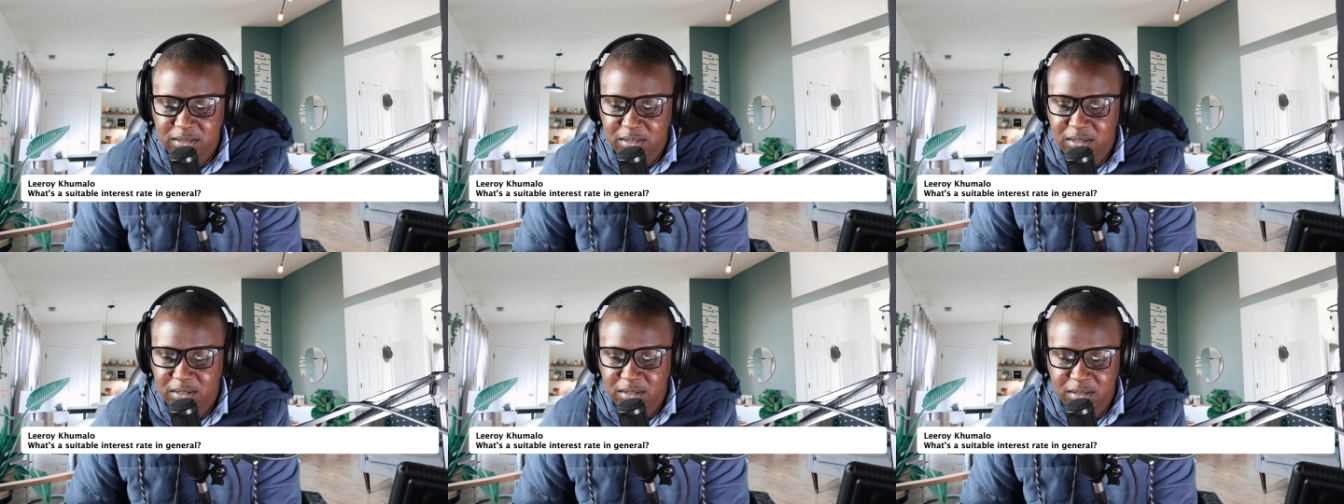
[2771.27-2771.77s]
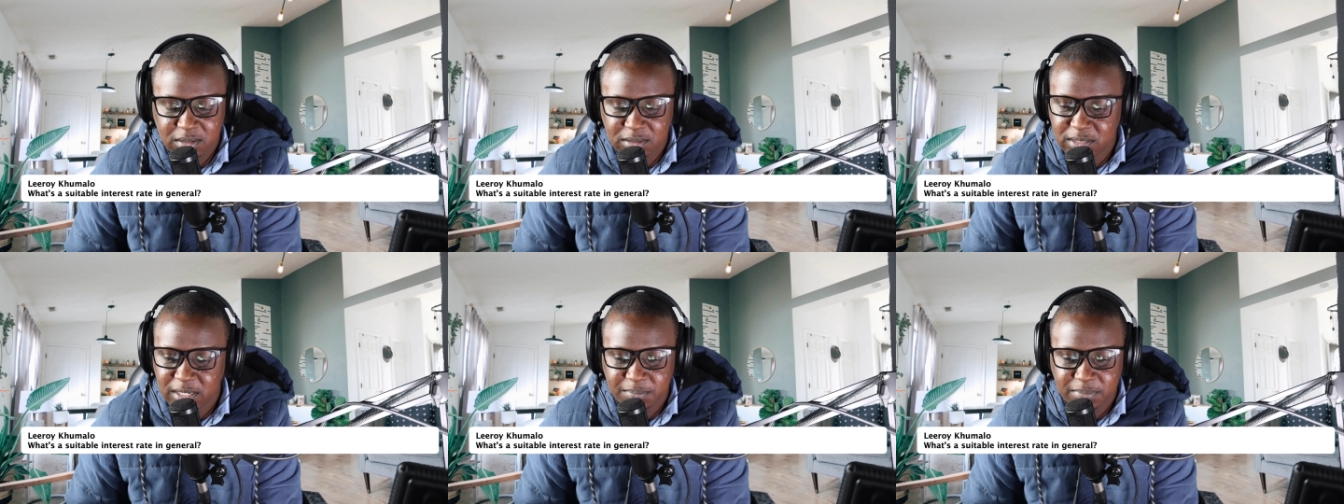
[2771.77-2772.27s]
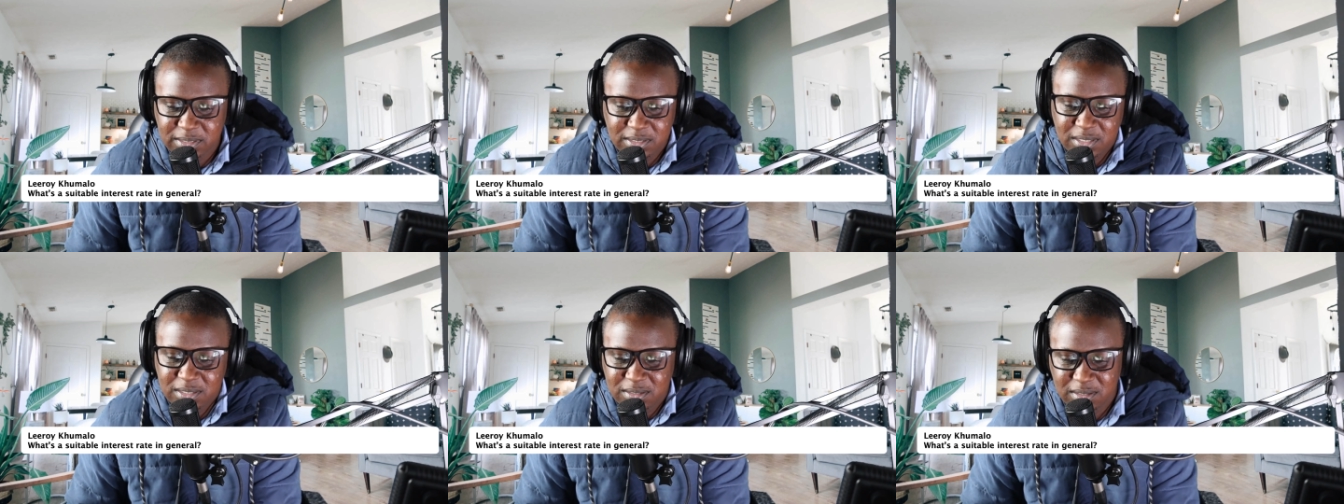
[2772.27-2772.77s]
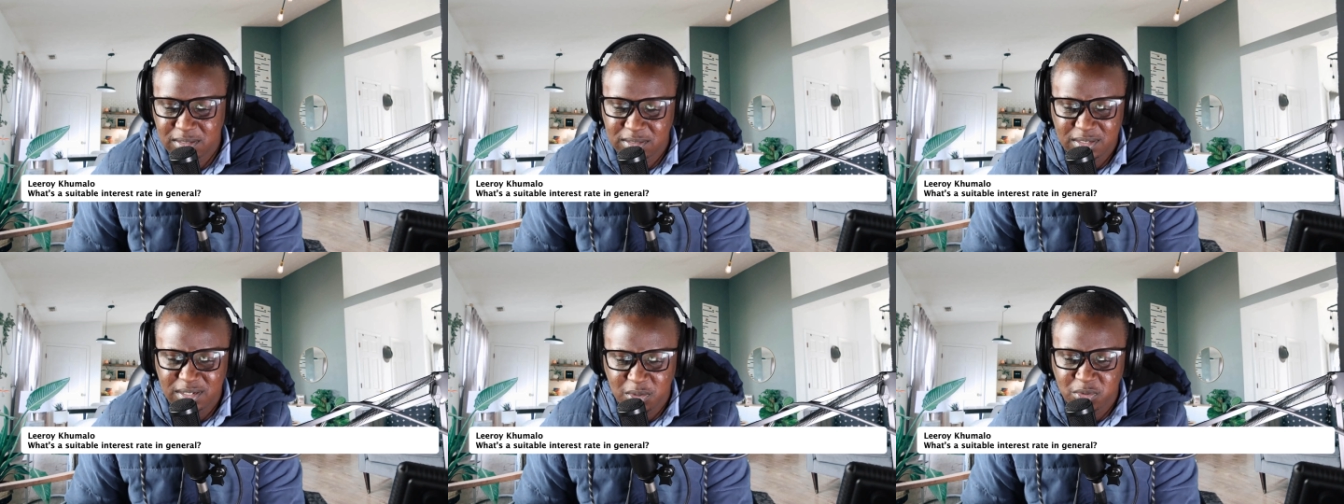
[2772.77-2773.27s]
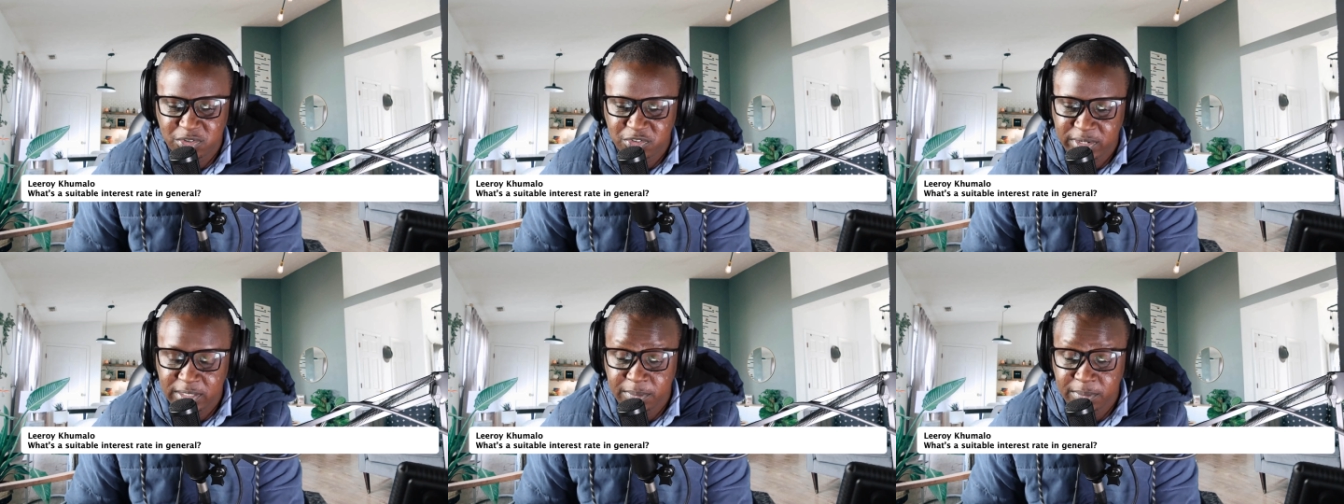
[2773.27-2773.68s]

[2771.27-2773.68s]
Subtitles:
10%, it's still a good rate.